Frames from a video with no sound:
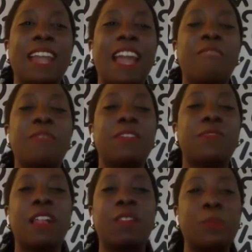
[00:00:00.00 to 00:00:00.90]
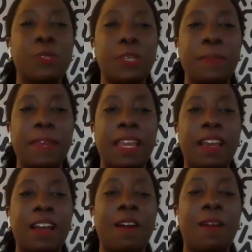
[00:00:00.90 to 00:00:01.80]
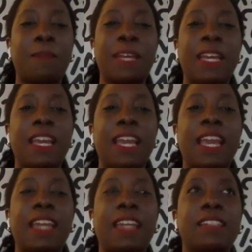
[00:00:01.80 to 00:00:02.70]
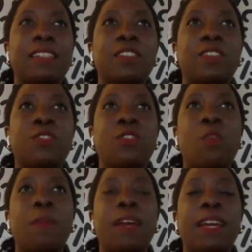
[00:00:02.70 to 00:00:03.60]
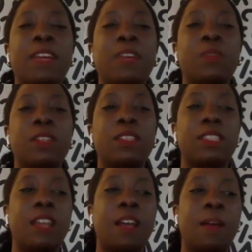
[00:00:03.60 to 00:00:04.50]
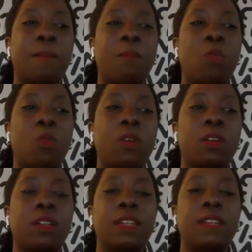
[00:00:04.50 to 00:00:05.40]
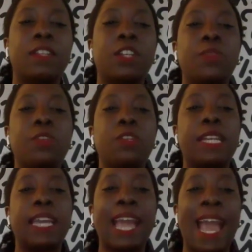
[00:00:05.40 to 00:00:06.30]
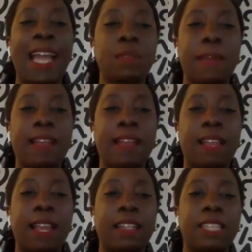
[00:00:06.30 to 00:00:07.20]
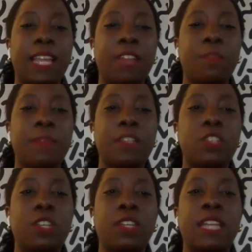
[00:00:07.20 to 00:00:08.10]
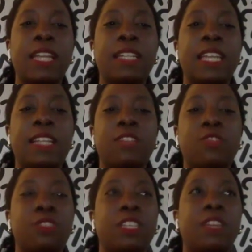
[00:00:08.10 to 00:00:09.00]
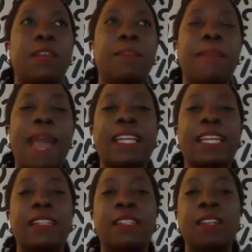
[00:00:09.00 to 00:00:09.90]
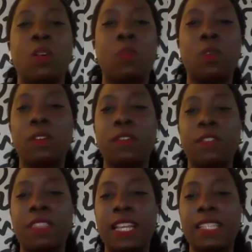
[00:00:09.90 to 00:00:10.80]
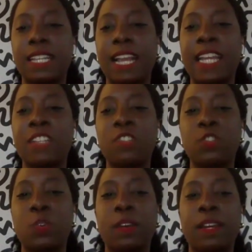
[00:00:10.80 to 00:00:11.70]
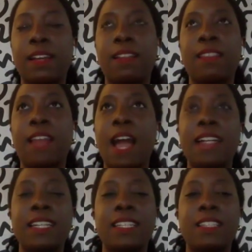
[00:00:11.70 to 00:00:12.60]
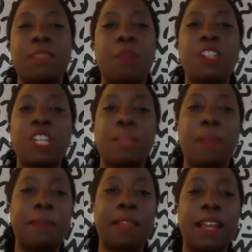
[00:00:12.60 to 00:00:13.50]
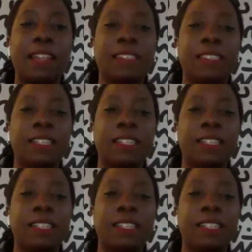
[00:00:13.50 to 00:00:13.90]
have been available to me. And NOMA, it was more the community aspect, like Taylor mentioned, and just giving back. And one of the things that I enjoy a lot is the project pipeline